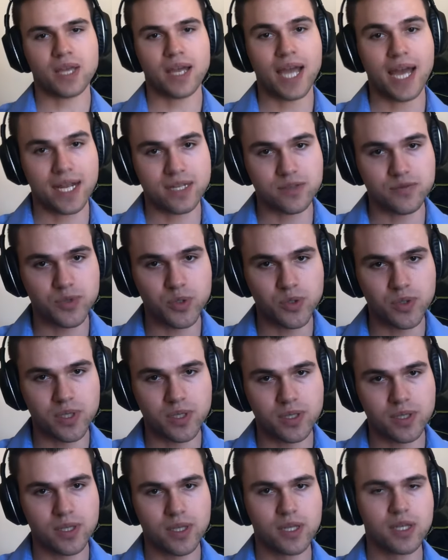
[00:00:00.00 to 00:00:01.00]
active
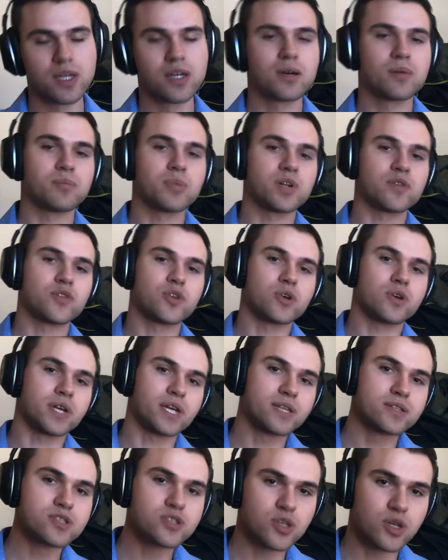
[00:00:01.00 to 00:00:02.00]
duty. But if you're
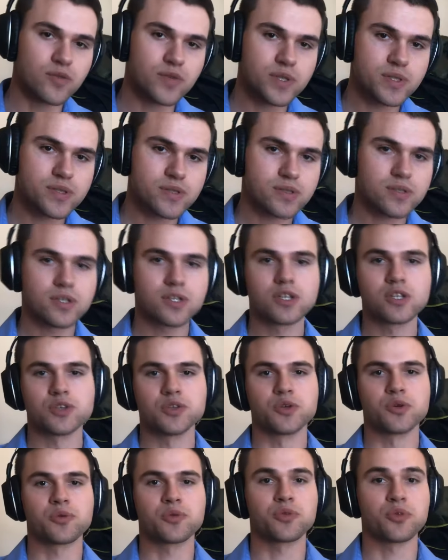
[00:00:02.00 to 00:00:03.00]
in service,
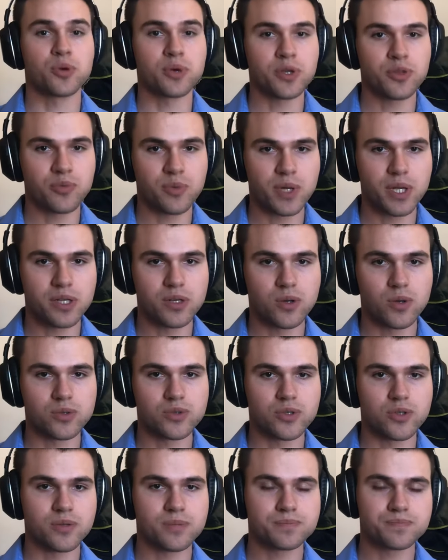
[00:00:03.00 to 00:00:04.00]
you're 33 and
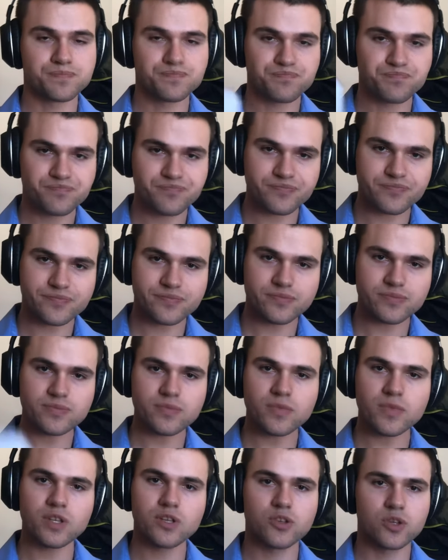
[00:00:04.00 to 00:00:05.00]
older,
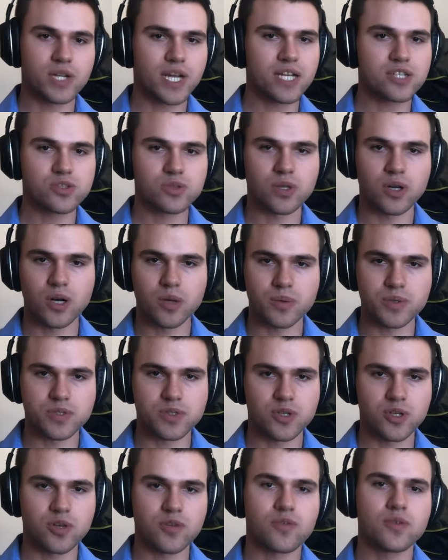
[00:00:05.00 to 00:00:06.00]
you're National Guard
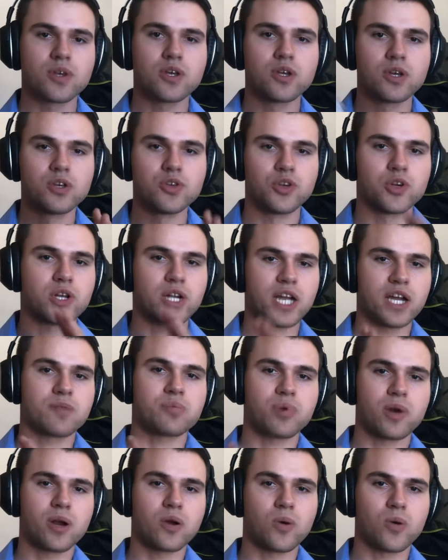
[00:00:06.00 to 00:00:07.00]
Reserve, you're going to have
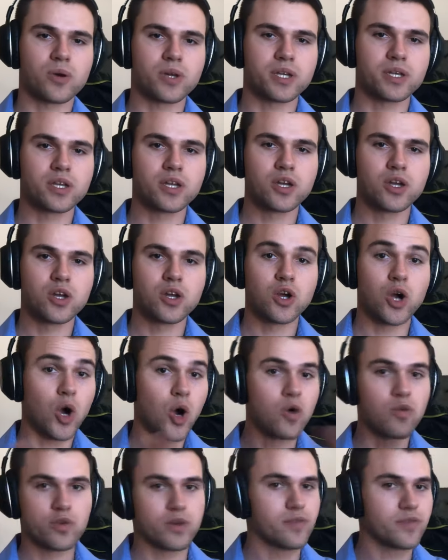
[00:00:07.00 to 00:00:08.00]
priority
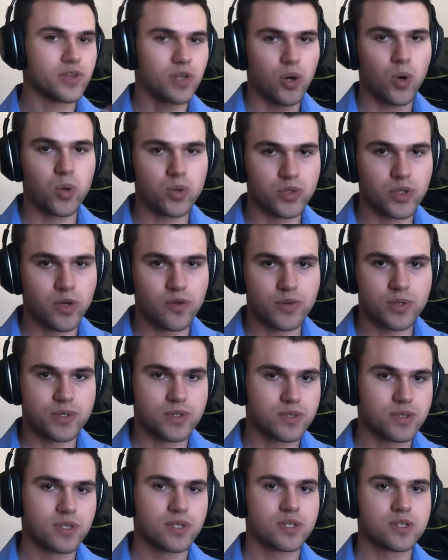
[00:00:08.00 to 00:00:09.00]
over even the
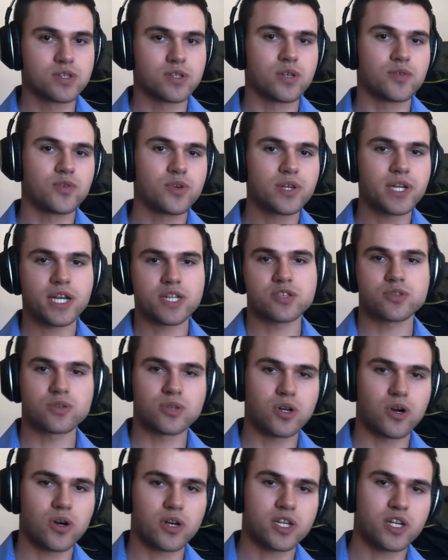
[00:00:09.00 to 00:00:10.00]
holdovers. So if you're National
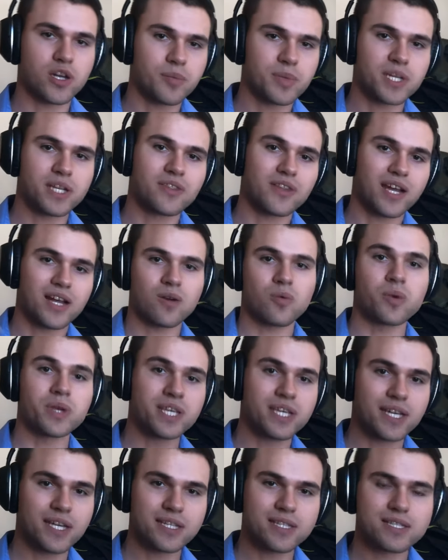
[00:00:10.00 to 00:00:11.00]
Guard coming in that
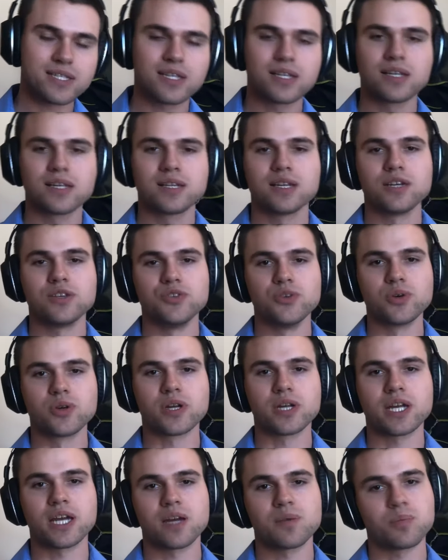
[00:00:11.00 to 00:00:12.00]
weekend, you're
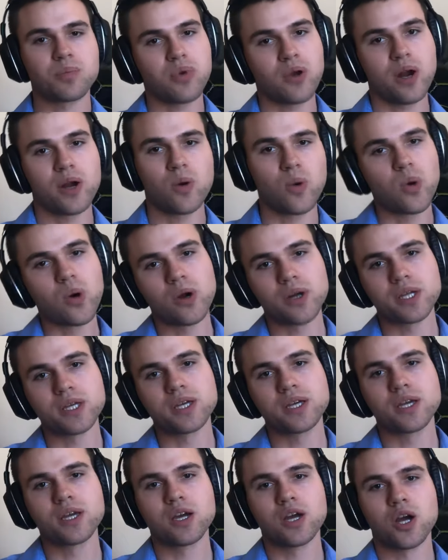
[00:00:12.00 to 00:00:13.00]
going to have
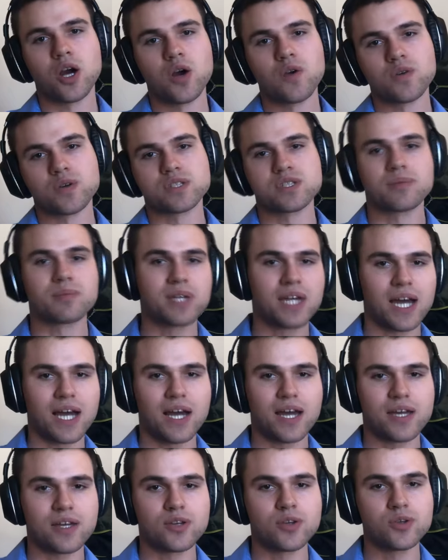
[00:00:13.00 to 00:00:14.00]
priority over some
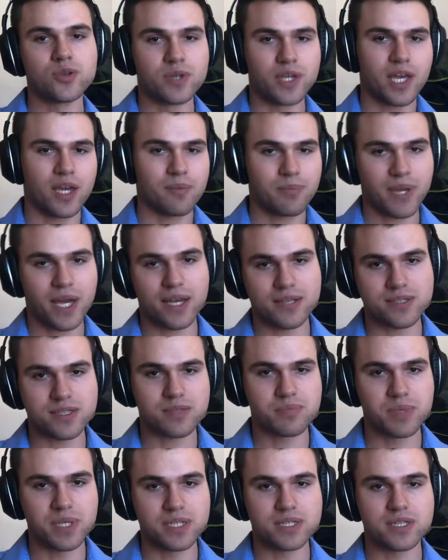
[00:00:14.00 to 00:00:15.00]
guy who can't pass his
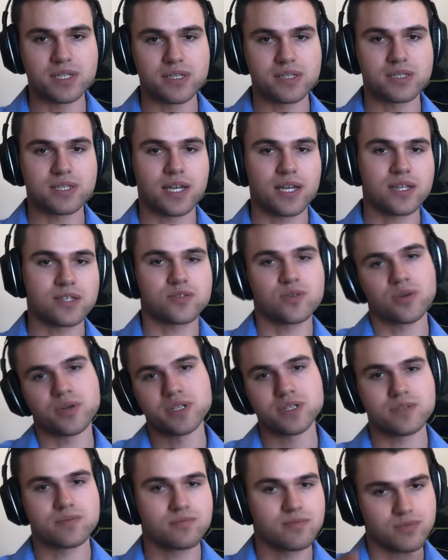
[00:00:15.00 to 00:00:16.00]
PT test or he
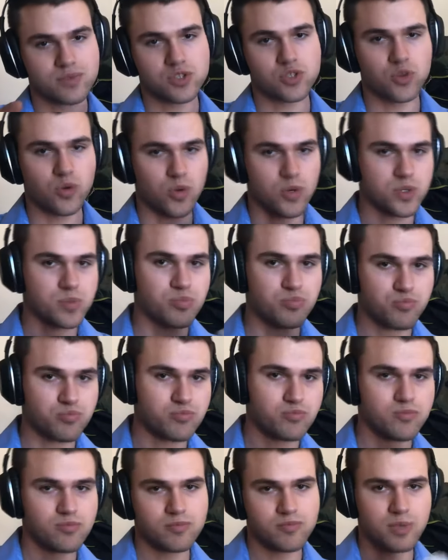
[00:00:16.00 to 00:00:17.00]
scores
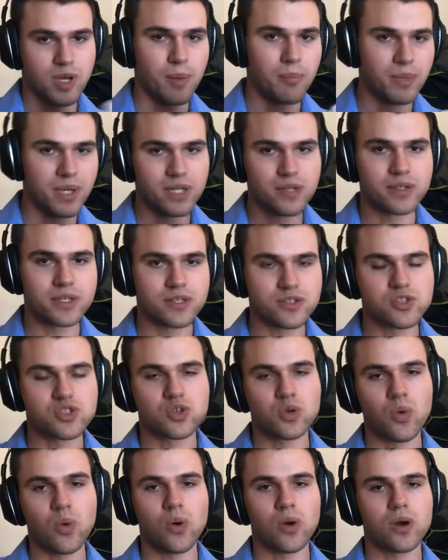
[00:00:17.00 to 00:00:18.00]
a middling
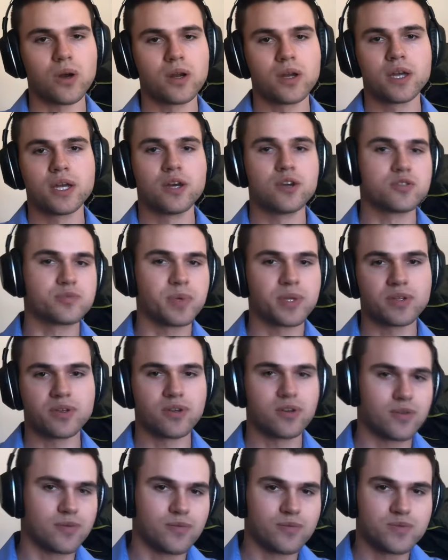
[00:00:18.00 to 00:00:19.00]
score who's been
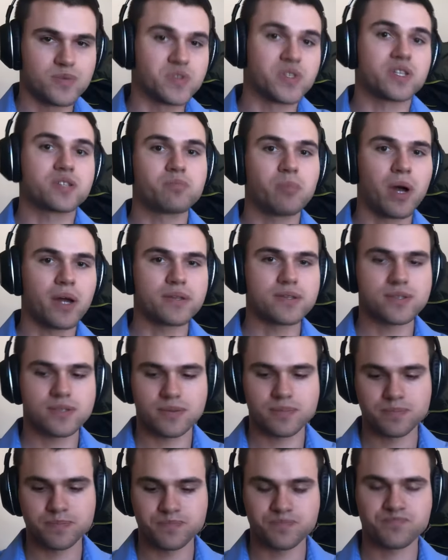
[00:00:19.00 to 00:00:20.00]
there 6
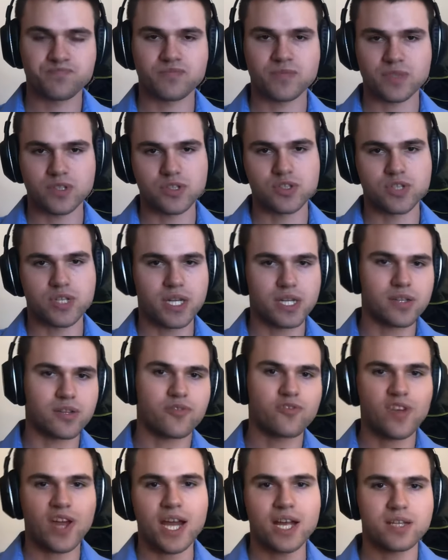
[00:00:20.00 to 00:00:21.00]
months. Just kind of the
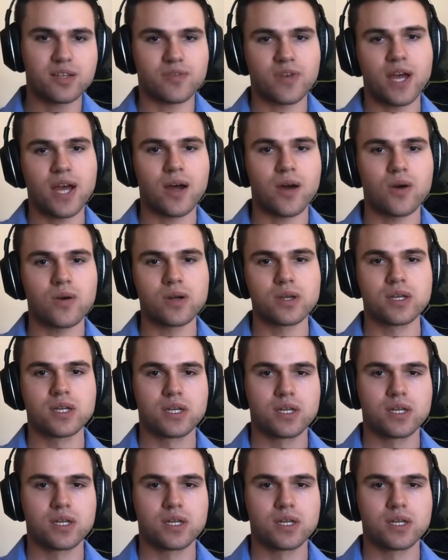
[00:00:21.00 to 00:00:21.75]
fact of how